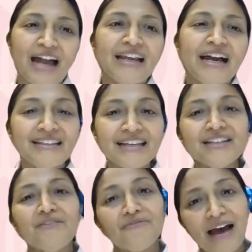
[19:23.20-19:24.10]
And I
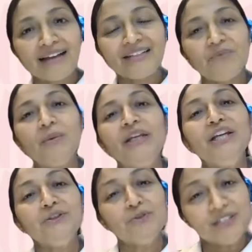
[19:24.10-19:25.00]
think the fact that we
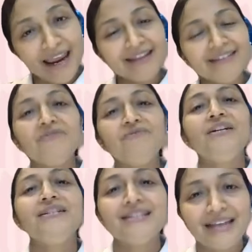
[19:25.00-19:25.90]
need to take that
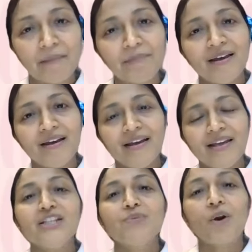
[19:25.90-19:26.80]
first step
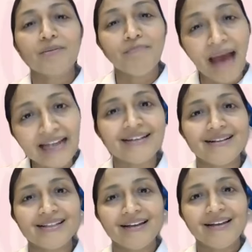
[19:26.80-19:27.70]
is what
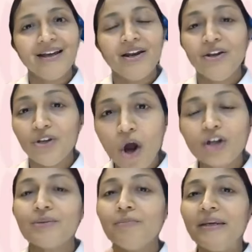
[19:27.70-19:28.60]
matters,
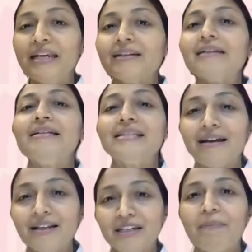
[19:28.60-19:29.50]
not being
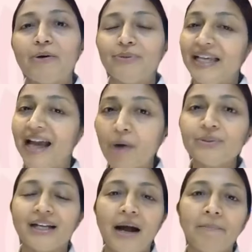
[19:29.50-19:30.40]
concerned about the
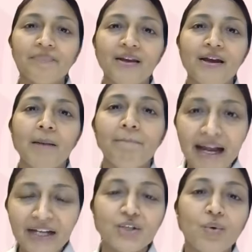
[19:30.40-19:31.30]
outcome,
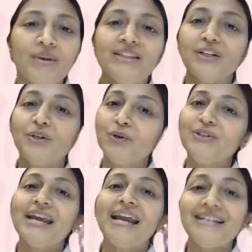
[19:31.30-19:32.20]
but with the
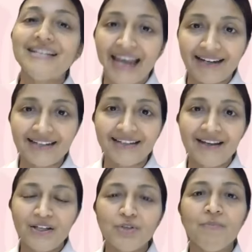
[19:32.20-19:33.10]
good intent
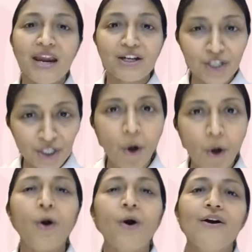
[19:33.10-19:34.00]
to make
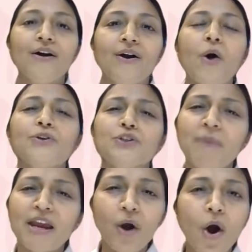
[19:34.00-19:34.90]
sure or to
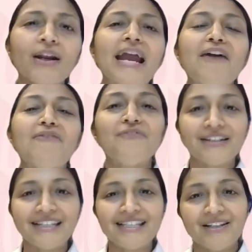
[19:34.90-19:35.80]
make all
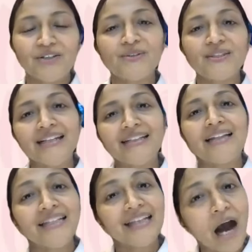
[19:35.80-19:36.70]
efforts to see
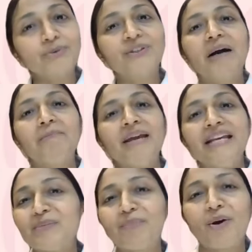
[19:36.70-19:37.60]
that the outcome
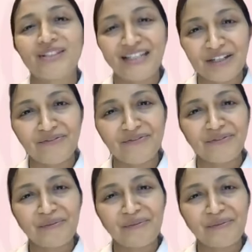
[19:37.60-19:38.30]
is positive.